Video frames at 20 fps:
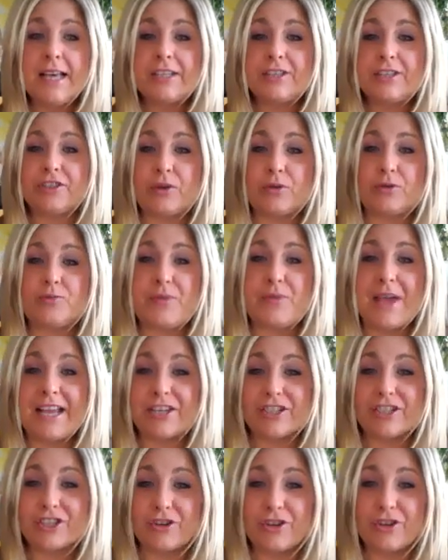So
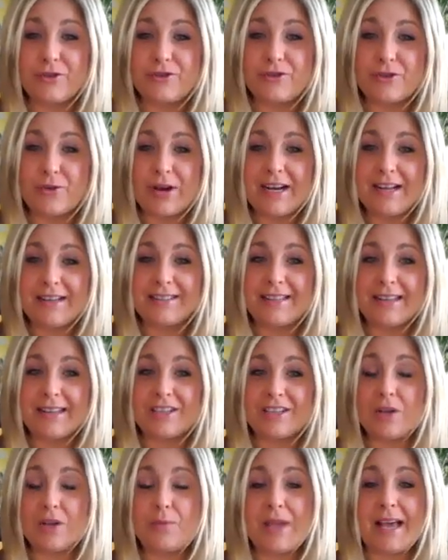make sure you join us.
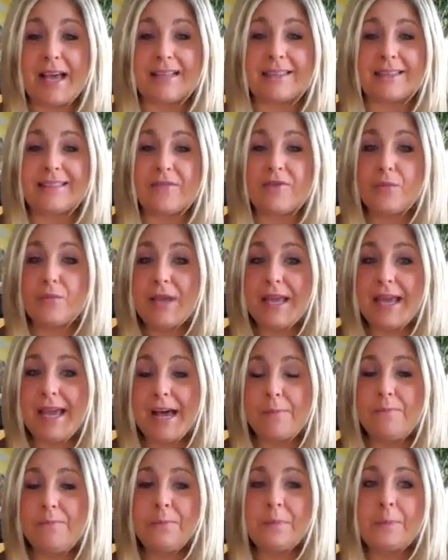That's going to be at 7
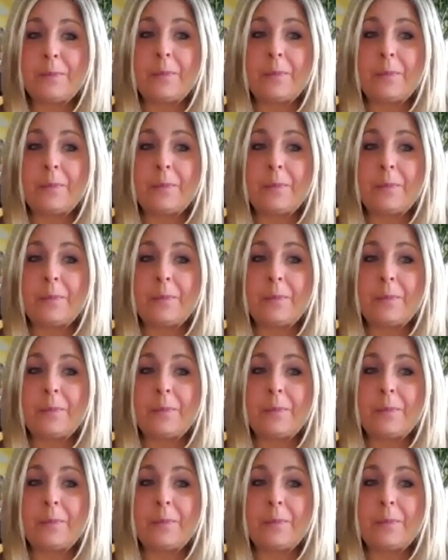p.m.